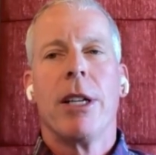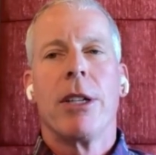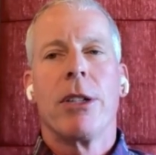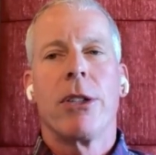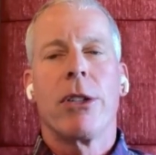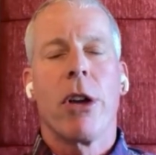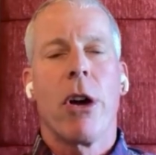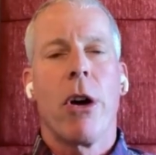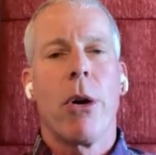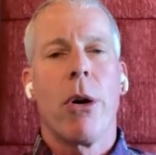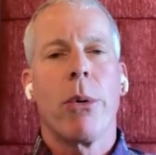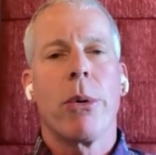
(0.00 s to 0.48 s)

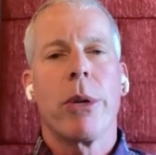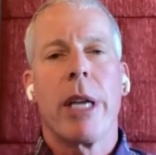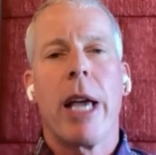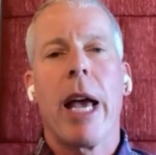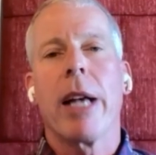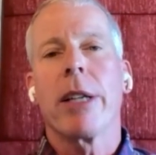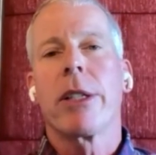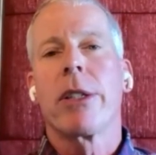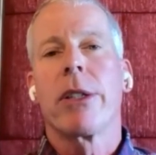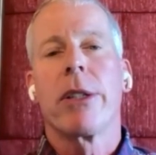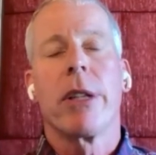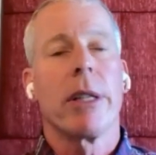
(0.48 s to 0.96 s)
So
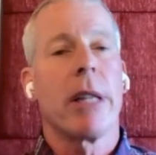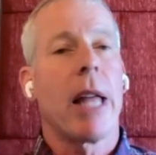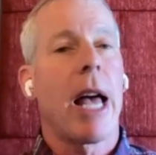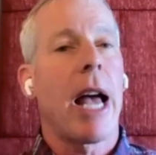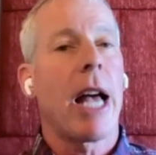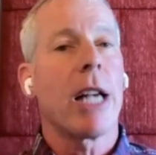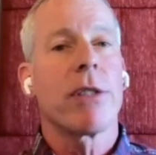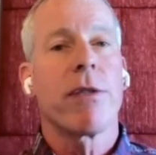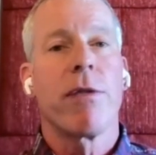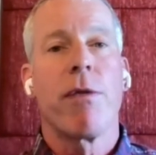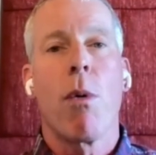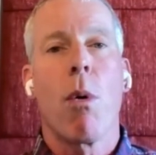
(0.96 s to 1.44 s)
yes, the
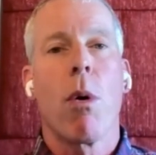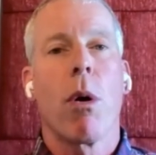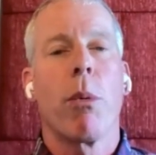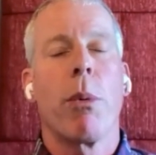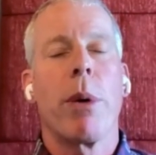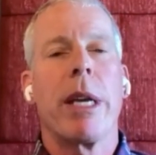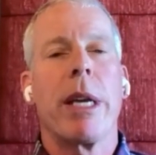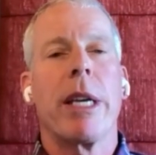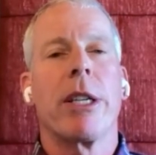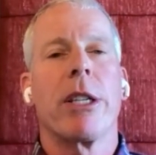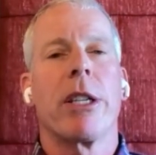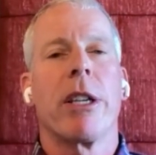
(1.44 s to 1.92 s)
last 4
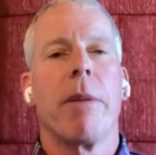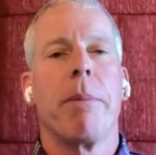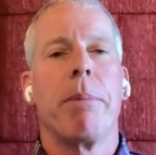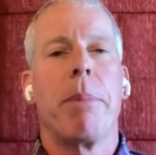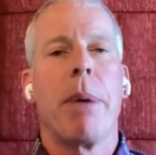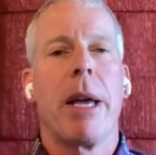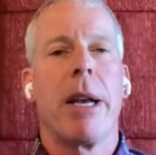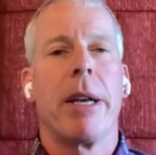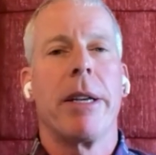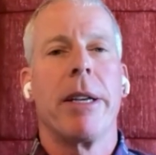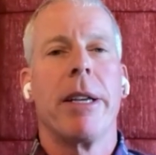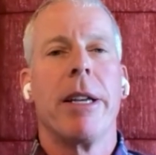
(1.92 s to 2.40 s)
weeks have
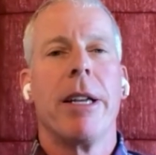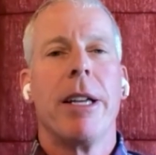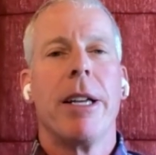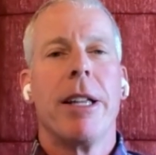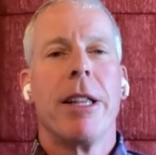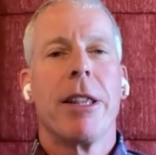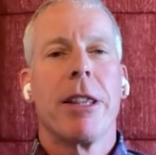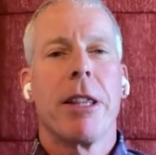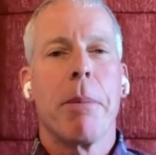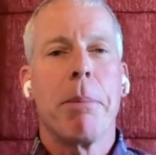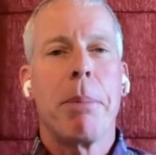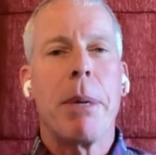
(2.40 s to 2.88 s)
been
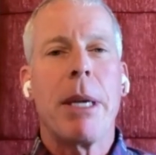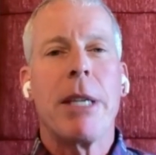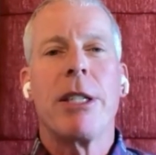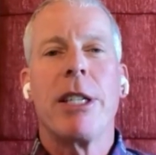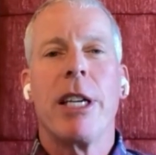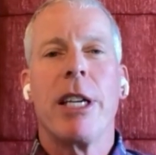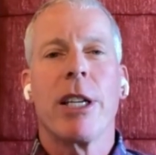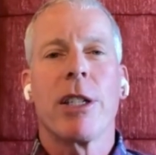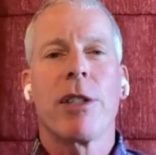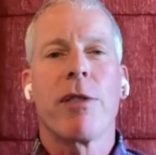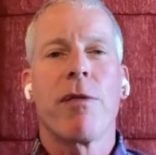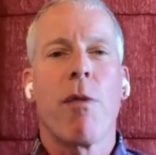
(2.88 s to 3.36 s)
the
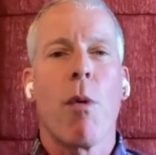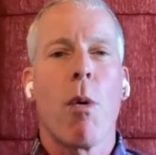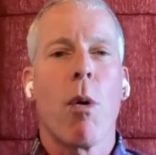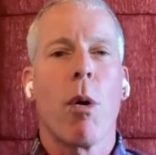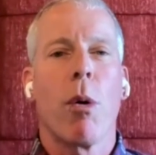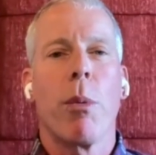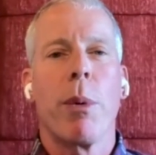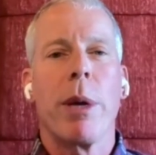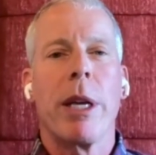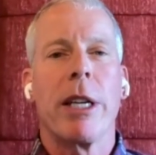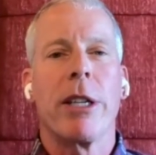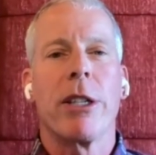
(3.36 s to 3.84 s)
busiest
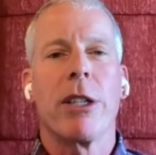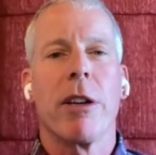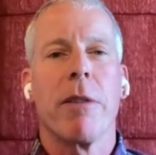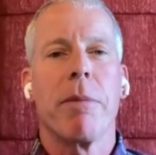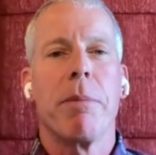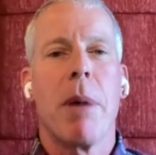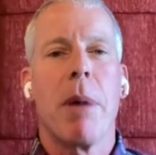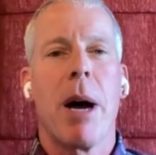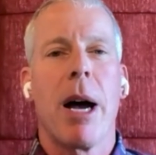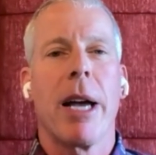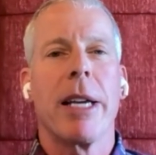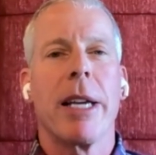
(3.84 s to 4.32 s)
4 weeks
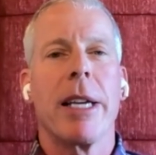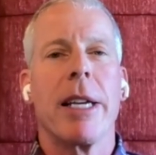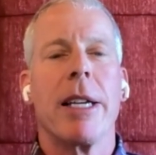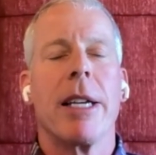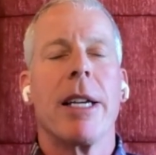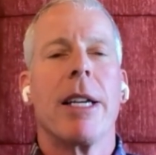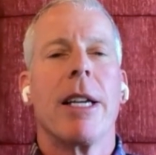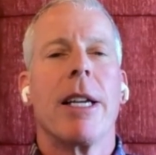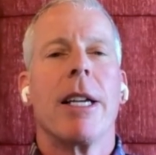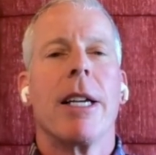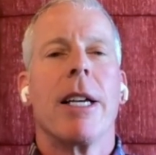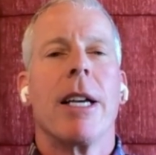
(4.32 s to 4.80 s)
of my
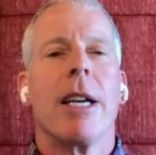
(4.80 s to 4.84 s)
